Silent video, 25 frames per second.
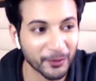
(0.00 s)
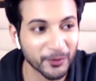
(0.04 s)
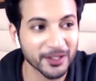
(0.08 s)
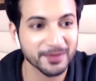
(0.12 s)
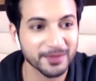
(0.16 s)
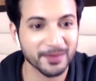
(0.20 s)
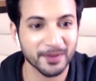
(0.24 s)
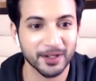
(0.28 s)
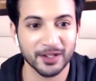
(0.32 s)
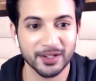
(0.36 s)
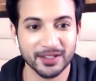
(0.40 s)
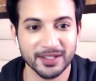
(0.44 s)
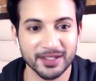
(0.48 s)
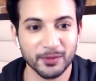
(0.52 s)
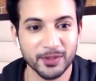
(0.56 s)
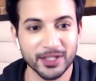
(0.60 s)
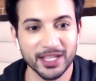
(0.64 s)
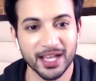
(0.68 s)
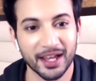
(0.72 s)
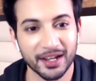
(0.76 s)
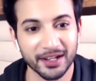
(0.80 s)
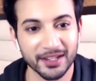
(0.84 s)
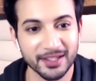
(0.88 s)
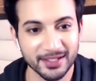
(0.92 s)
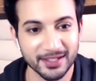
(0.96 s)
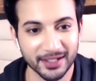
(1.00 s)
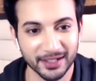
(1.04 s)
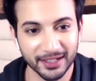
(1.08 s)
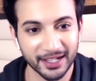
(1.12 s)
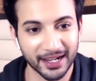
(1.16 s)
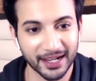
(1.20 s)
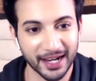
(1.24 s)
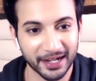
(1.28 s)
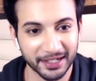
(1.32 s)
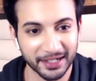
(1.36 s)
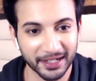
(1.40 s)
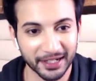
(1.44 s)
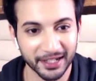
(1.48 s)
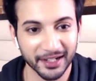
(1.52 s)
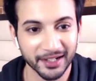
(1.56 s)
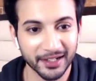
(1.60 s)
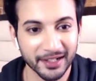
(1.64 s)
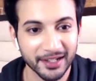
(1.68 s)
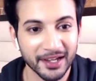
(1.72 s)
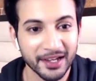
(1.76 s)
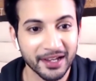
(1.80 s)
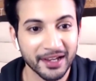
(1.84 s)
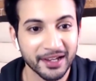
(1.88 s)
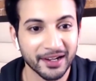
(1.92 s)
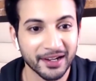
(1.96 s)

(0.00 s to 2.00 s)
was because it was Anand sir directing it.